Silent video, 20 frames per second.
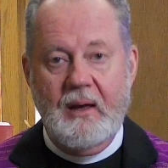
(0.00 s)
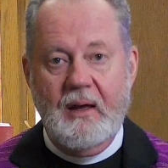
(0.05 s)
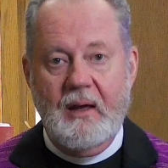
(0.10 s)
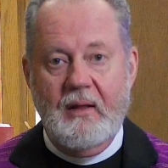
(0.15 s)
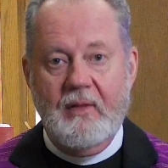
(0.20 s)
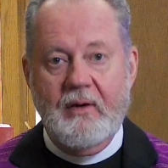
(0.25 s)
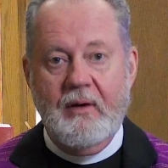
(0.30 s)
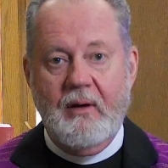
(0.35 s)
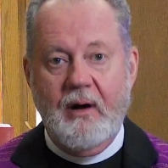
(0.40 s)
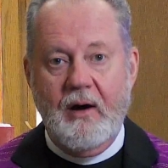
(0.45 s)

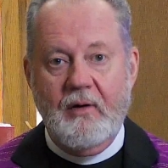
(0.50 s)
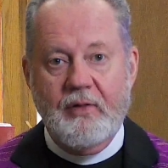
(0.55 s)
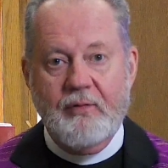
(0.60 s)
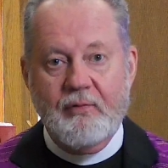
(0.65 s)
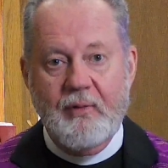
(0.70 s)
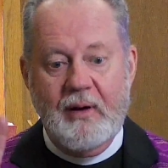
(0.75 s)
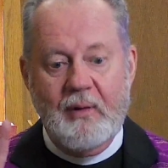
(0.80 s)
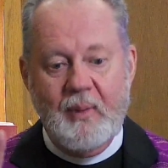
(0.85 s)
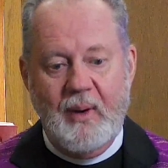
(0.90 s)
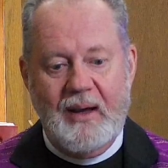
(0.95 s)
There are
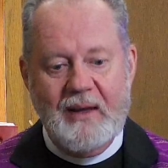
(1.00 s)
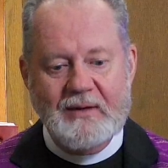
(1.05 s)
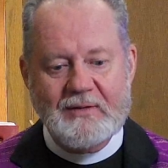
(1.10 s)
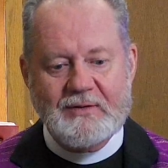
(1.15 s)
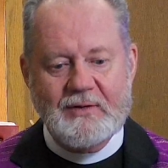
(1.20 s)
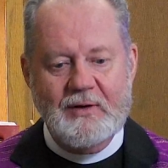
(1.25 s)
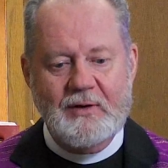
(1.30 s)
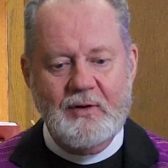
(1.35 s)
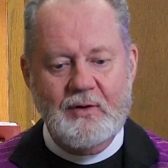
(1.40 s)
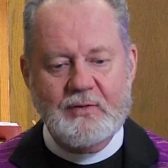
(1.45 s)
3 ways
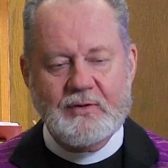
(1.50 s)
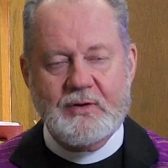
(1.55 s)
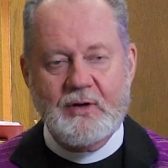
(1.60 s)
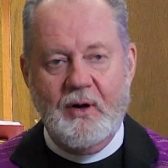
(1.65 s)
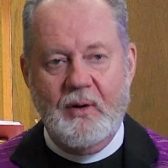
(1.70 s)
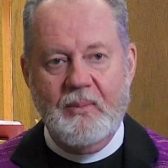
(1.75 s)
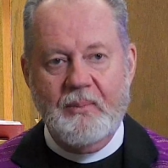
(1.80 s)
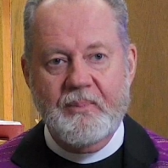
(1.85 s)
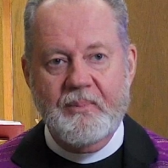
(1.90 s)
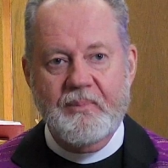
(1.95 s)
to do
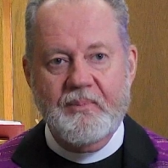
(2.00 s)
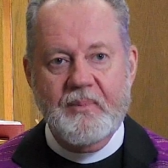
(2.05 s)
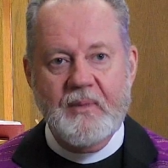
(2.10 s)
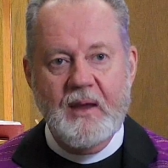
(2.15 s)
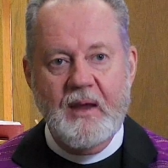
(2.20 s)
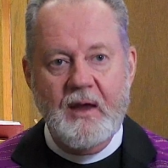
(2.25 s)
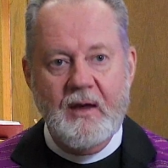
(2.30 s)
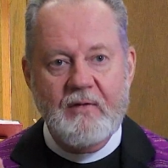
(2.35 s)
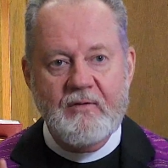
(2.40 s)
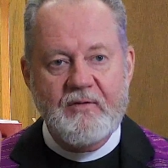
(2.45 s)
so.
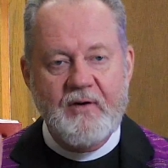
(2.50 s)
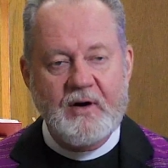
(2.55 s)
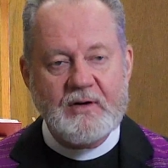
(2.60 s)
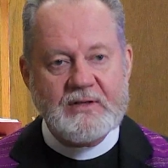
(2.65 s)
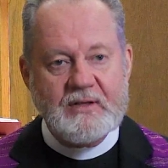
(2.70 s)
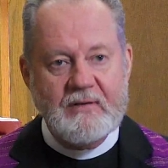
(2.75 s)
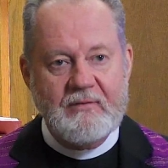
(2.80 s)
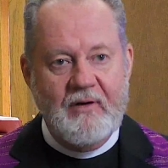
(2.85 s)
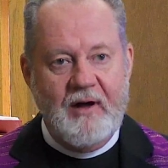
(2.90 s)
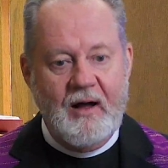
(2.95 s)

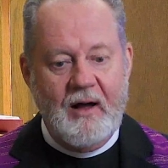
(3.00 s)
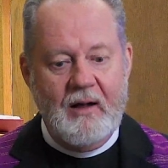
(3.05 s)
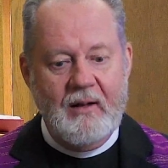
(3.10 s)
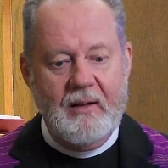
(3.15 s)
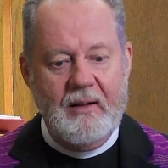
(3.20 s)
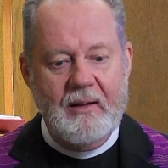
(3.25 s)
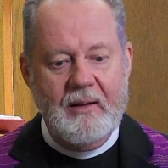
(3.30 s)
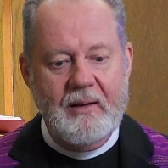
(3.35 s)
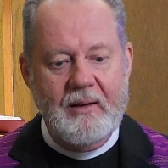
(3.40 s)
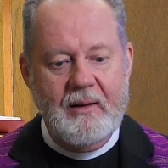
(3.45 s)
First of
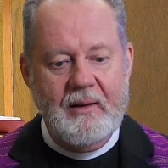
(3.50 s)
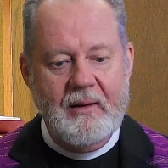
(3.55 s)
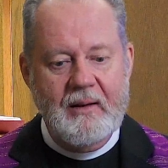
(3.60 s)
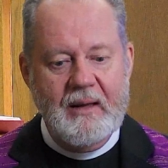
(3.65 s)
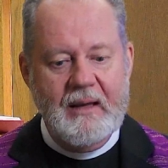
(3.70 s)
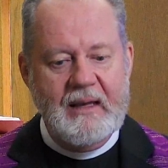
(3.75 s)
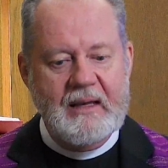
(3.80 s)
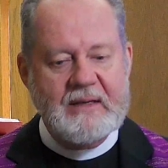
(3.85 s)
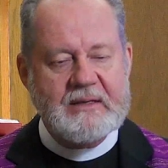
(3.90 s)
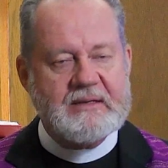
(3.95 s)
all,
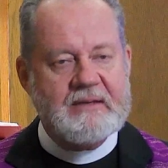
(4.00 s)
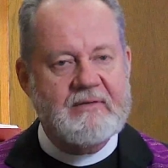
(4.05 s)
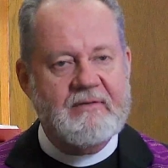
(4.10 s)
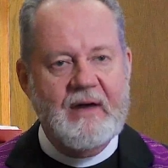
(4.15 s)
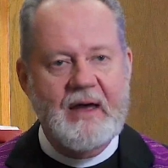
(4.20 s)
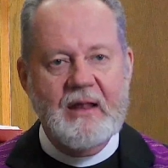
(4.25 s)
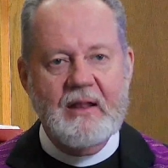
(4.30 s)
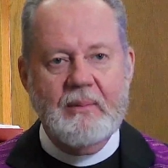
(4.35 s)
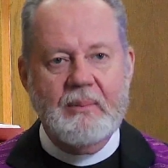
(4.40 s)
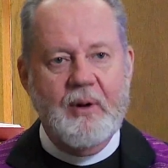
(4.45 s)
it is
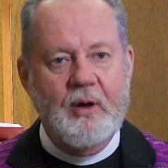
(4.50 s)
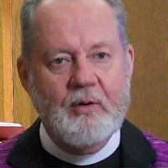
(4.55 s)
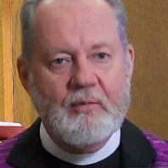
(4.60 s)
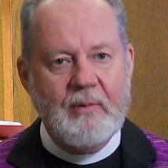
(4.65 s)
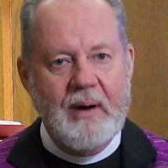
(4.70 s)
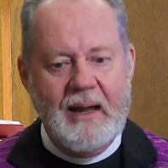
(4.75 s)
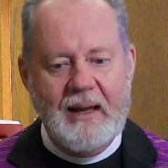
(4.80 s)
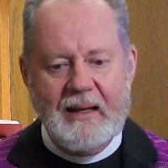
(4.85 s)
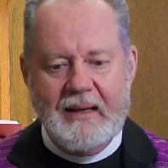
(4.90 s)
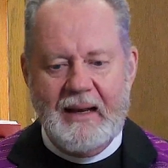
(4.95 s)
available
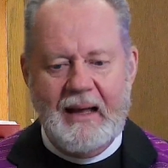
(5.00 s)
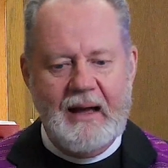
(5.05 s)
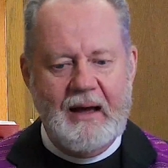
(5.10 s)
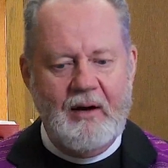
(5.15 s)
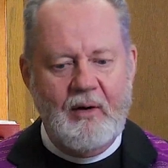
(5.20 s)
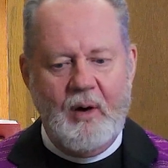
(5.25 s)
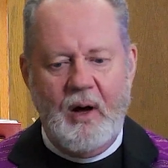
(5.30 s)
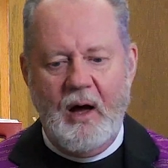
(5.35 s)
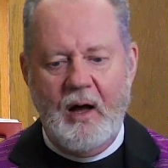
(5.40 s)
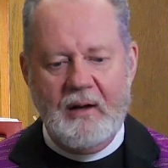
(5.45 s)
right
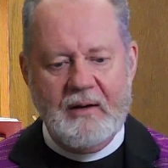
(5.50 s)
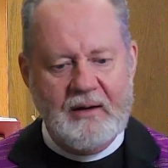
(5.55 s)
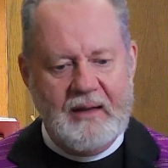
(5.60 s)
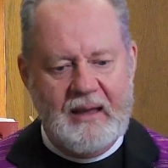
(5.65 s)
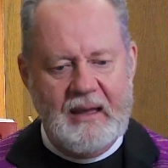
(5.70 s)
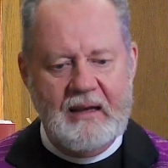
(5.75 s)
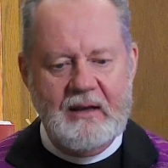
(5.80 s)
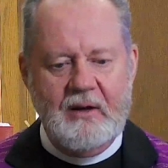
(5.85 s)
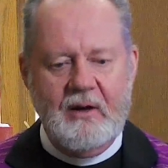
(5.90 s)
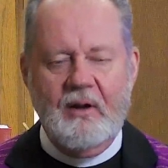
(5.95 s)
now on
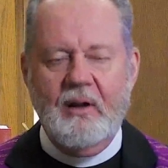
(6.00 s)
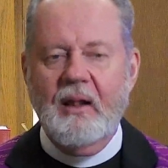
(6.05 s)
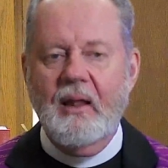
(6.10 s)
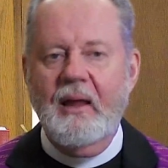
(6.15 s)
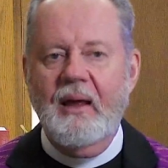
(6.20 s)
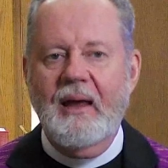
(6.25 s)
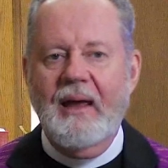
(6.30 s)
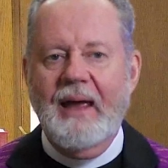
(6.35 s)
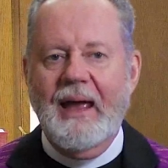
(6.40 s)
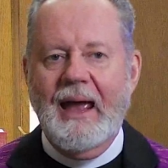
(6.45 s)
Kindle
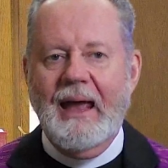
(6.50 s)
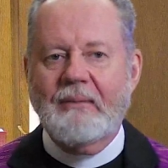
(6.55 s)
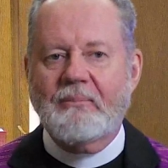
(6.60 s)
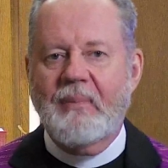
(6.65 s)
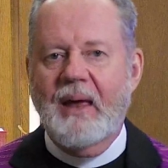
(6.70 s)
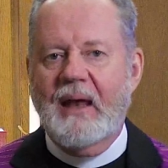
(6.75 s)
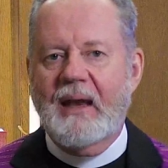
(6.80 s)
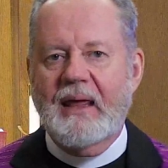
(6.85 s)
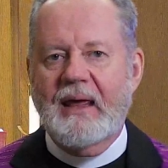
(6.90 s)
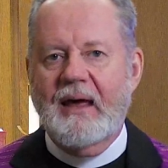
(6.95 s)
and
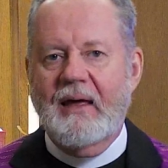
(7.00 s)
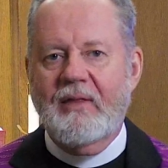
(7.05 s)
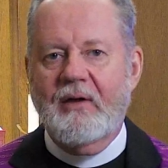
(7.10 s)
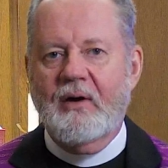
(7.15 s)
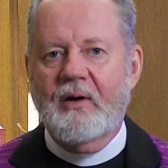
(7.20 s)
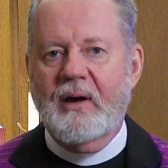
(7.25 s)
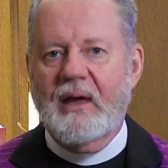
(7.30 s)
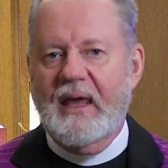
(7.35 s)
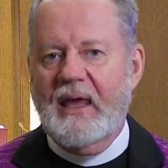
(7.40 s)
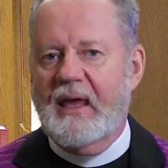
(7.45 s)
many
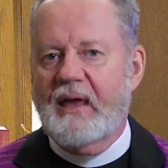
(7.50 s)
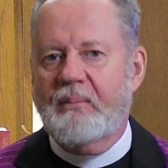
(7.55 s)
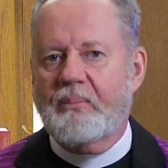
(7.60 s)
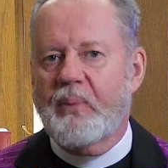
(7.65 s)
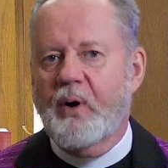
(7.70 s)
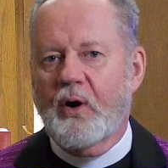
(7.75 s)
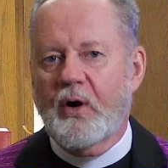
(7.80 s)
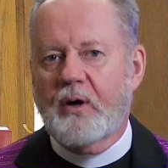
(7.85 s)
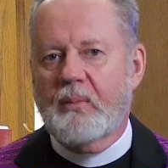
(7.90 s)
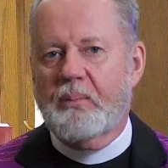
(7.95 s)
other
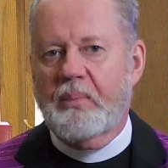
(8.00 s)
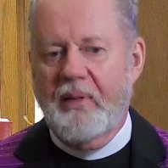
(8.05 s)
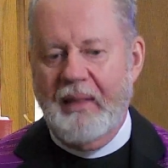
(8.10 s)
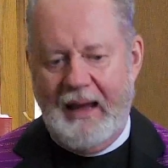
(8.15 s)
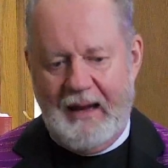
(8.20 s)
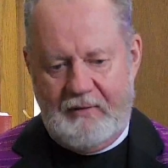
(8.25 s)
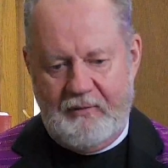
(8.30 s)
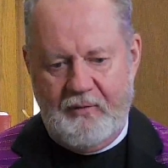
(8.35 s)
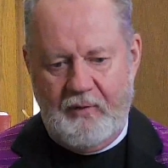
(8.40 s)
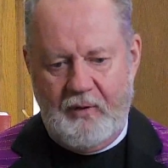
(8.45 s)
e-book
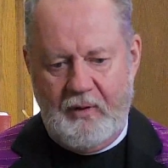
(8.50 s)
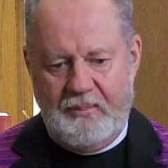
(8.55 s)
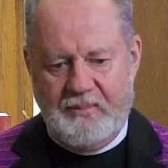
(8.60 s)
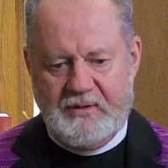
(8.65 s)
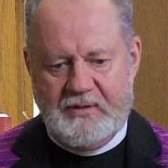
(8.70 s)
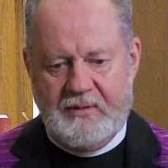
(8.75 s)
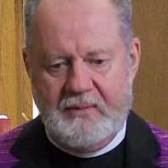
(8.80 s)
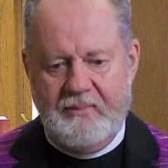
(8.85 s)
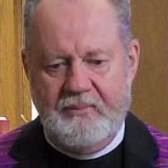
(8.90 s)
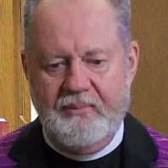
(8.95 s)

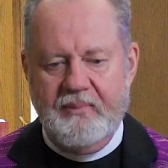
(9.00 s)
platforms.